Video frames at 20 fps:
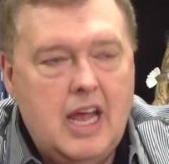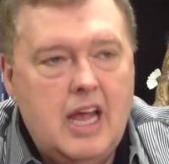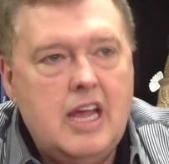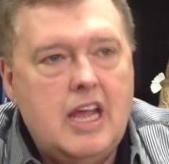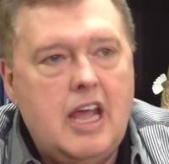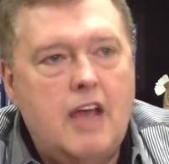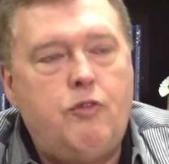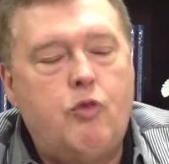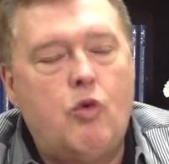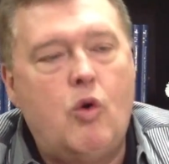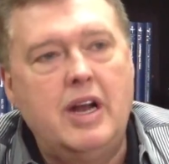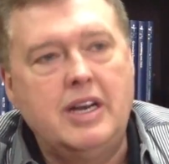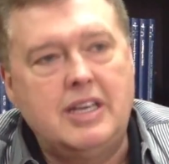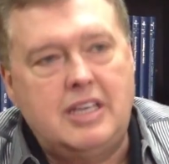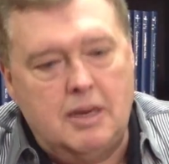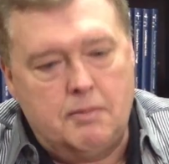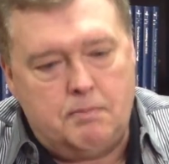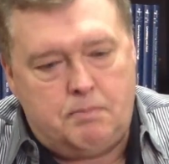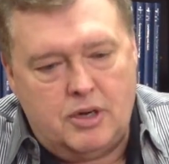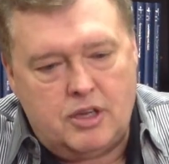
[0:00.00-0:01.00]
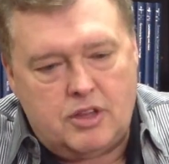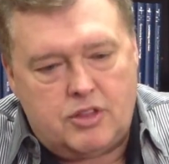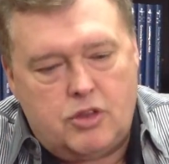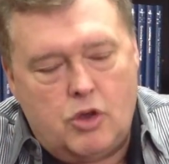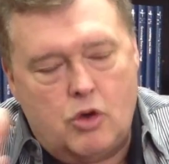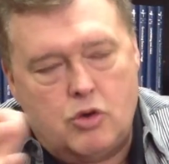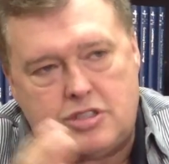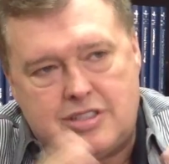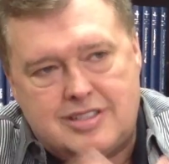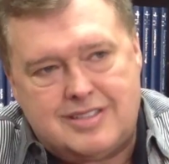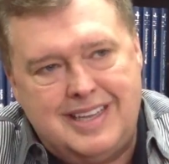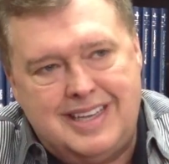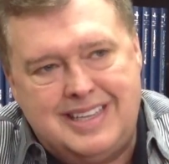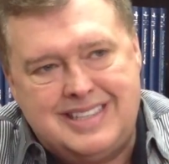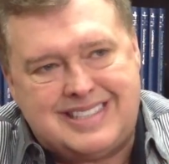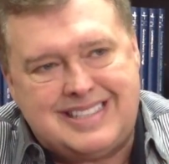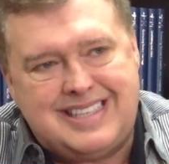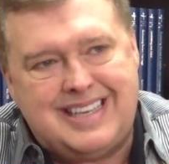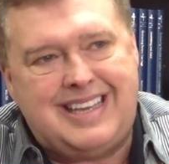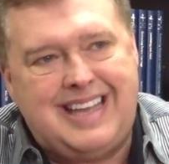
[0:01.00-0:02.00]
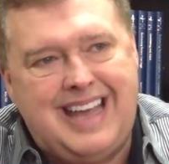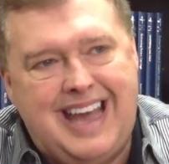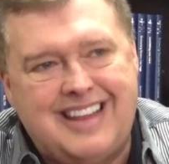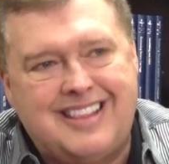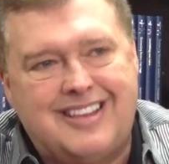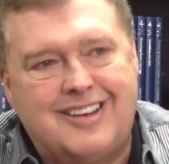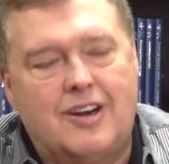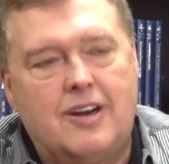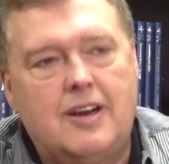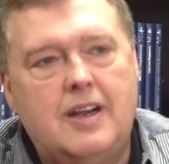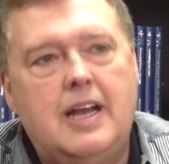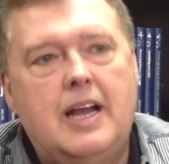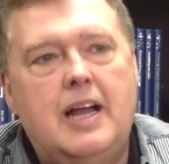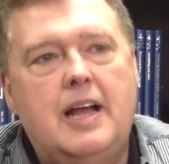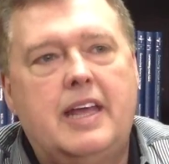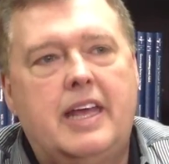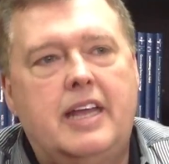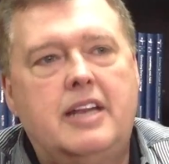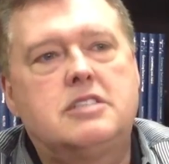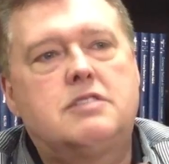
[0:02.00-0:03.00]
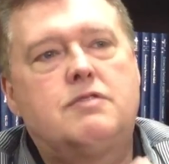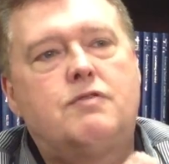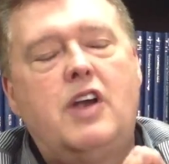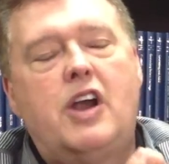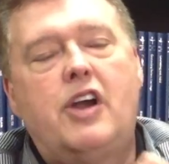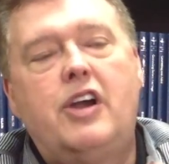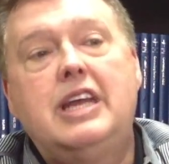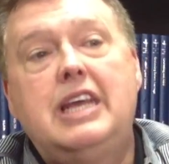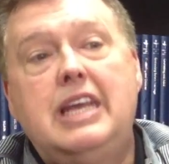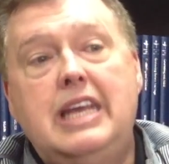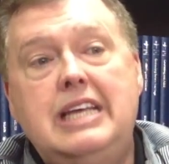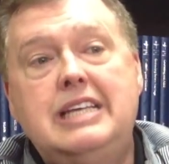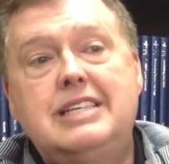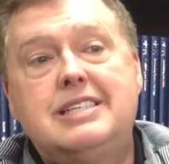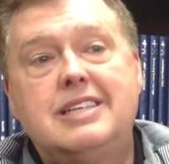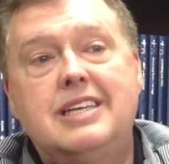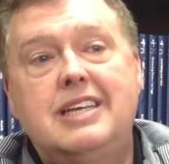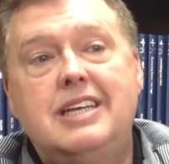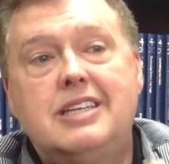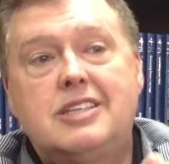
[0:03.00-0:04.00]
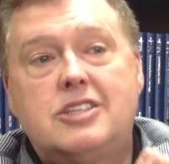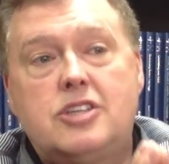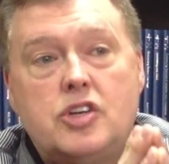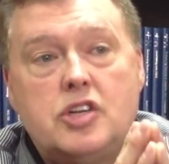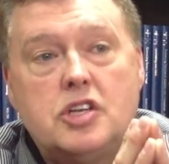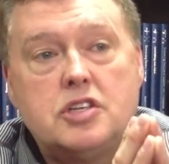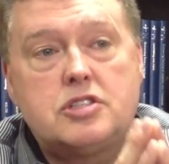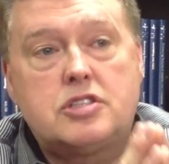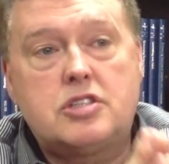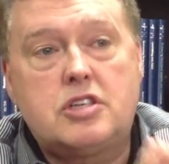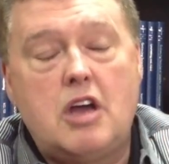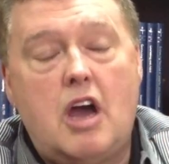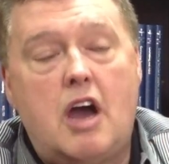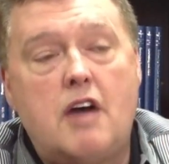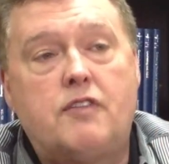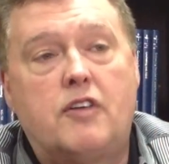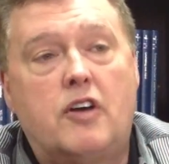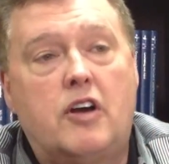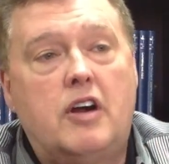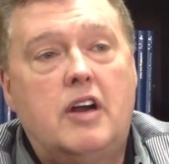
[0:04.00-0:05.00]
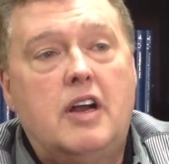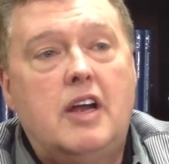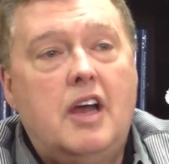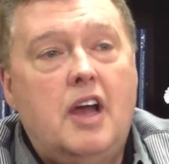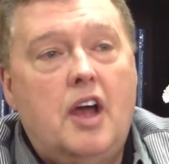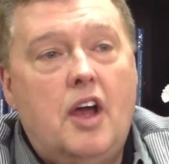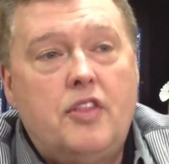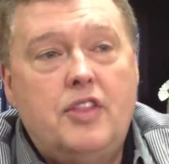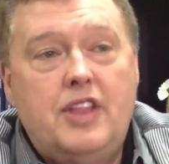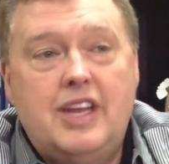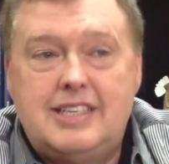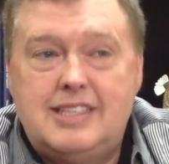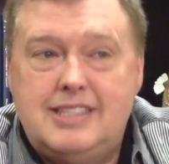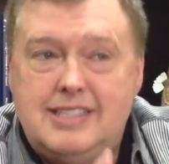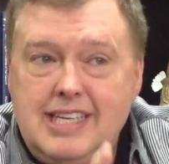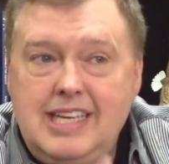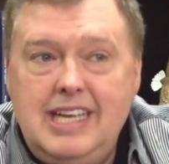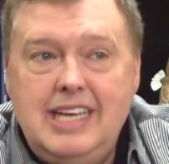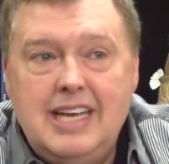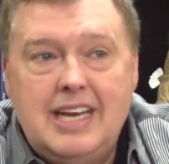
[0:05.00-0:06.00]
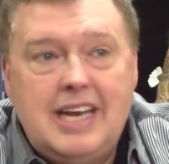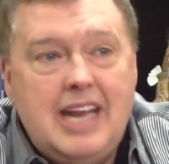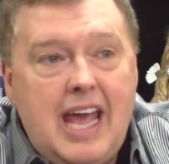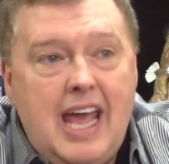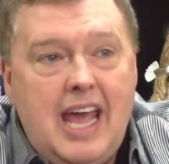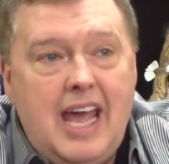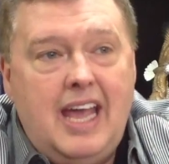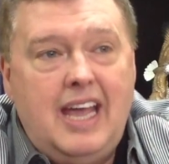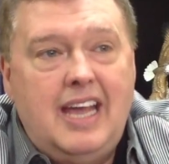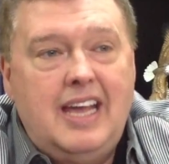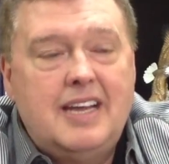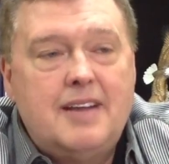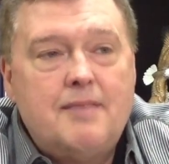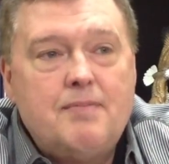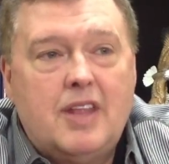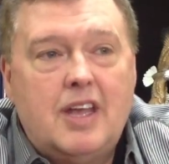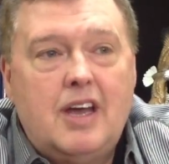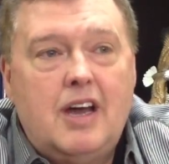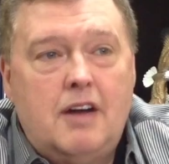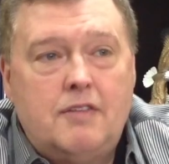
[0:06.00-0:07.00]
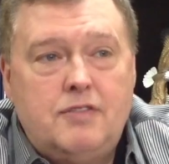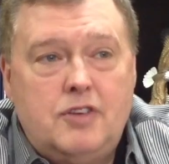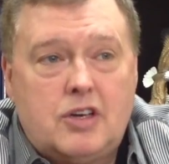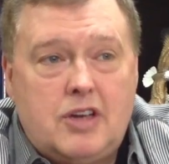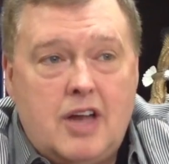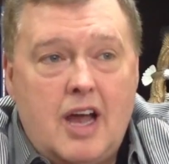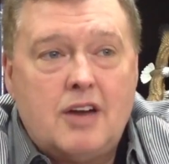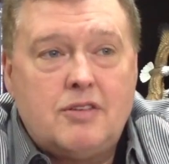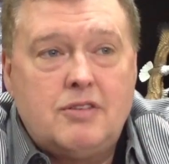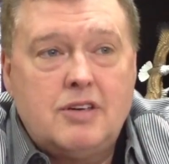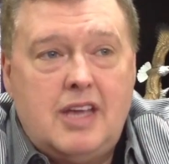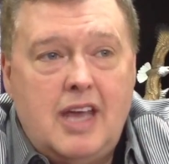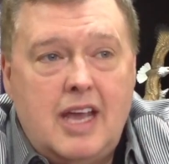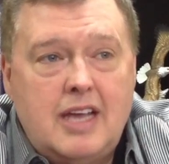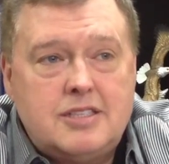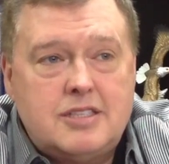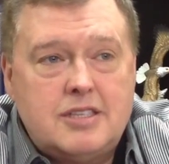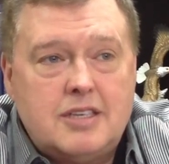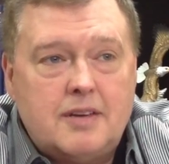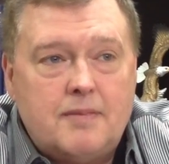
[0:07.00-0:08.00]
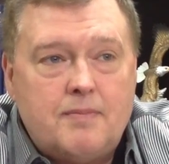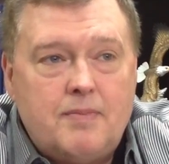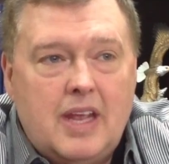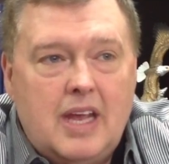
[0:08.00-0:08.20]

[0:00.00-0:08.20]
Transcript: If one can put those things together, it is very easy to discover the DNA of your congregation.